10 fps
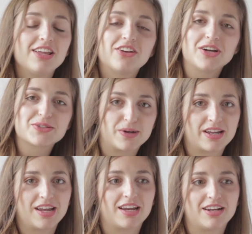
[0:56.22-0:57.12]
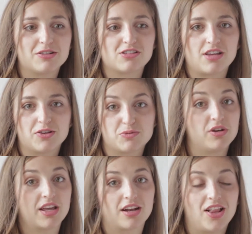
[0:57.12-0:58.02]
you know, I was working and I was
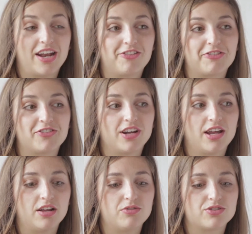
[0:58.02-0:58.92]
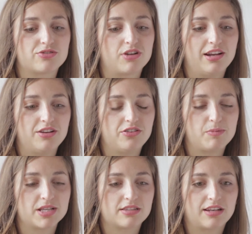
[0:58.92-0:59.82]
putting in a lot of effort, and I was trying to do the
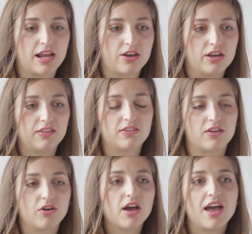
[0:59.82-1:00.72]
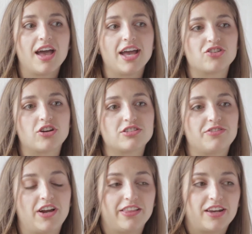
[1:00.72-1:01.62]
best that I could. So I charged
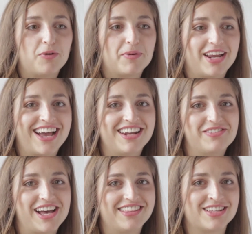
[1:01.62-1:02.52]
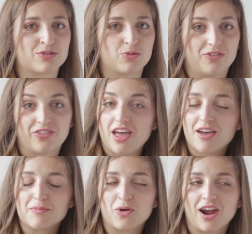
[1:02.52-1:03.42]
very little, but I kind of had this rule of
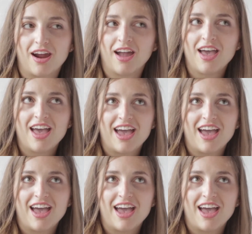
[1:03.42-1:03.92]
thumb where